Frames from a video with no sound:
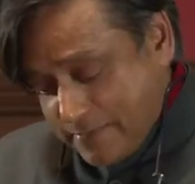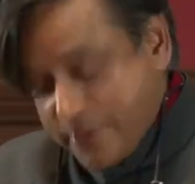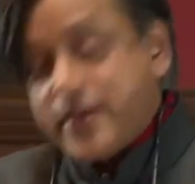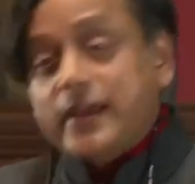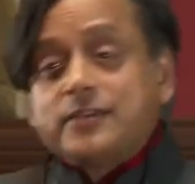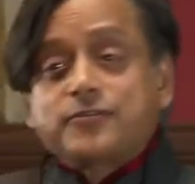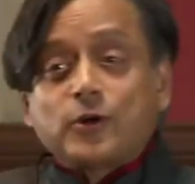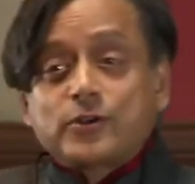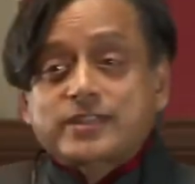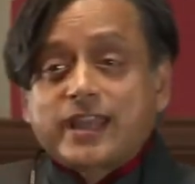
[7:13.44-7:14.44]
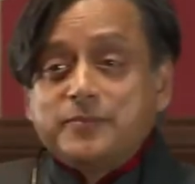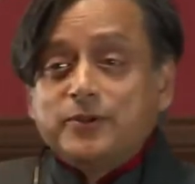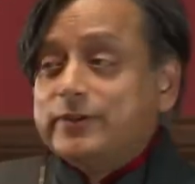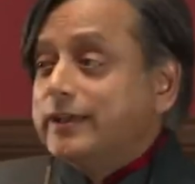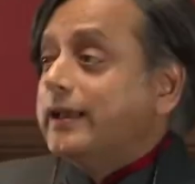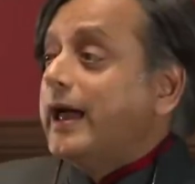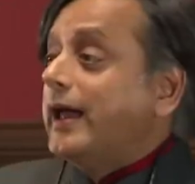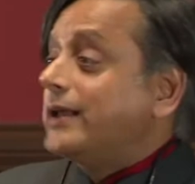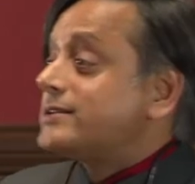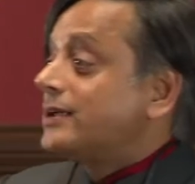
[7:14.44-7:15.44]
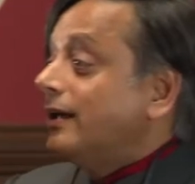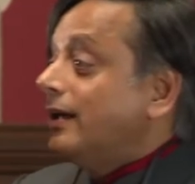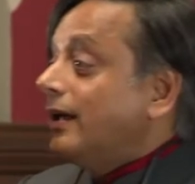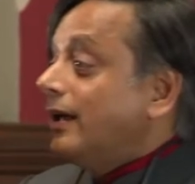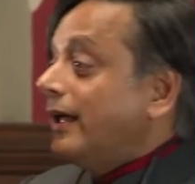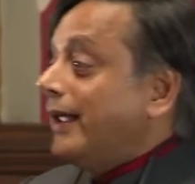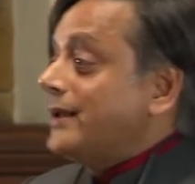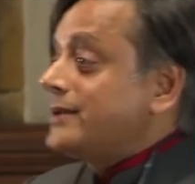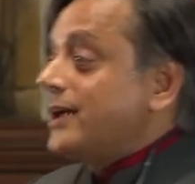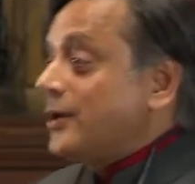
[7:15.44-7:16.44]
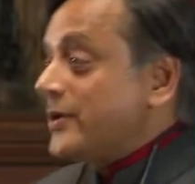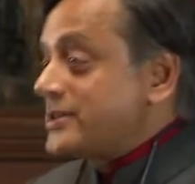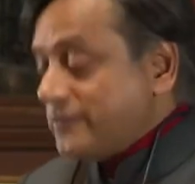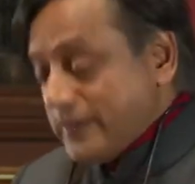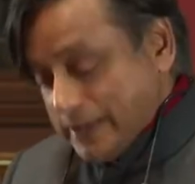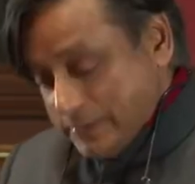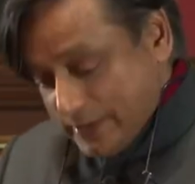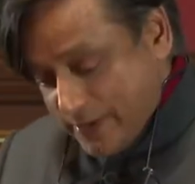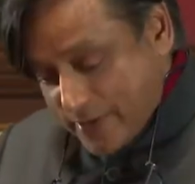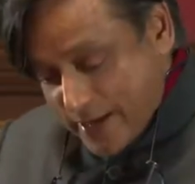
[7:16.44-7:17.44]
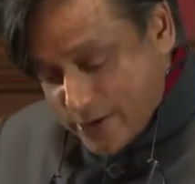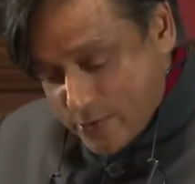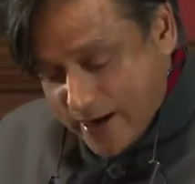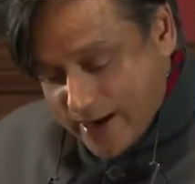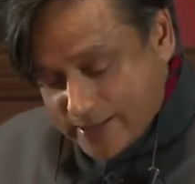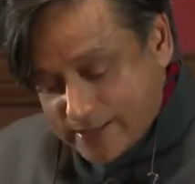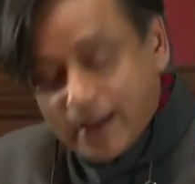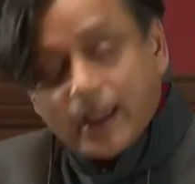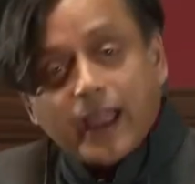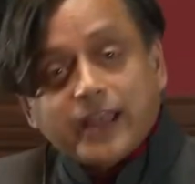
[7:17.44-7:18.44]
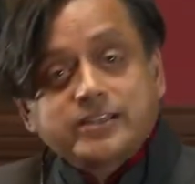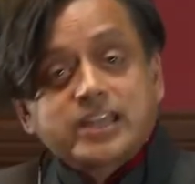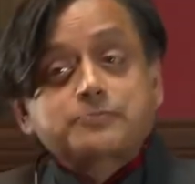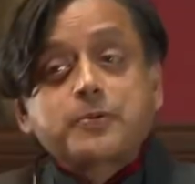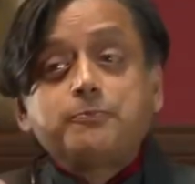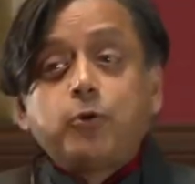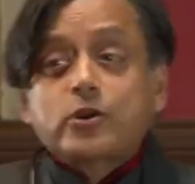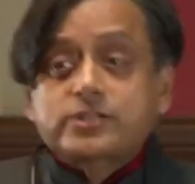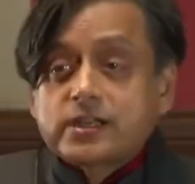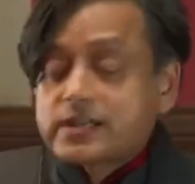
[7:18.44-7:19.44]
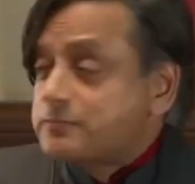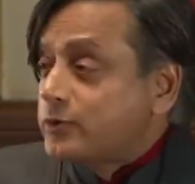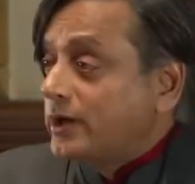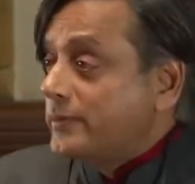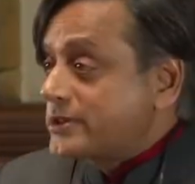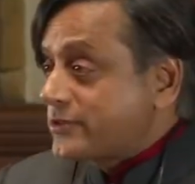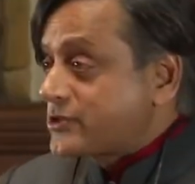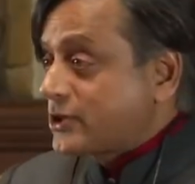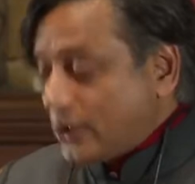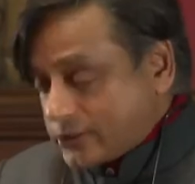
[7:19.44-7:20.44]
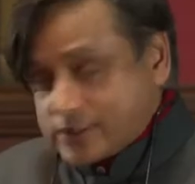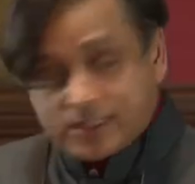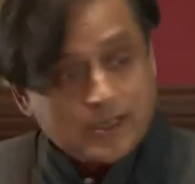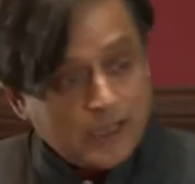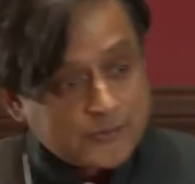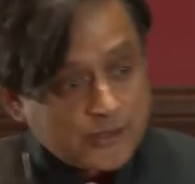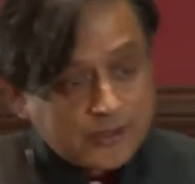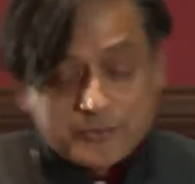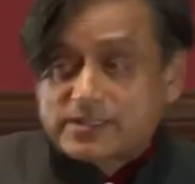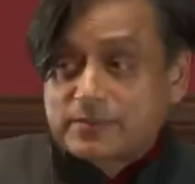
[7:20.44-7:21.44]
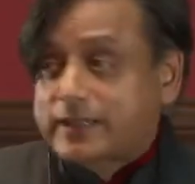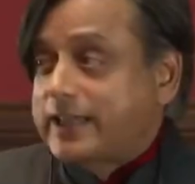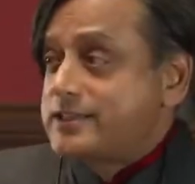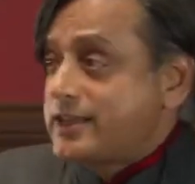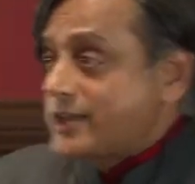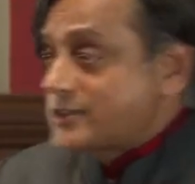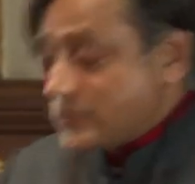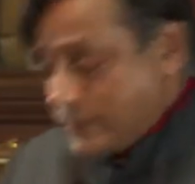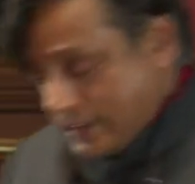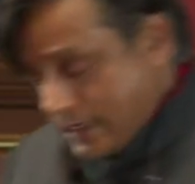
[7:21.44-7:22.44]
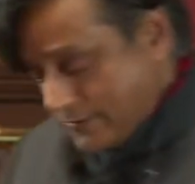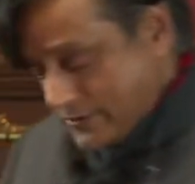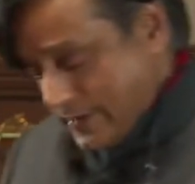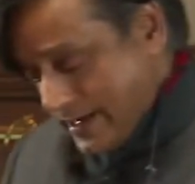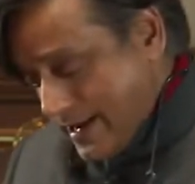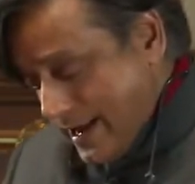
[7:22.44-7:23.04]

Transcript: But then, of course, came union, and India was available, and there you had a disproportionate employment of Scots. I'm sorry, Mr. Mackenzie has to speak after me.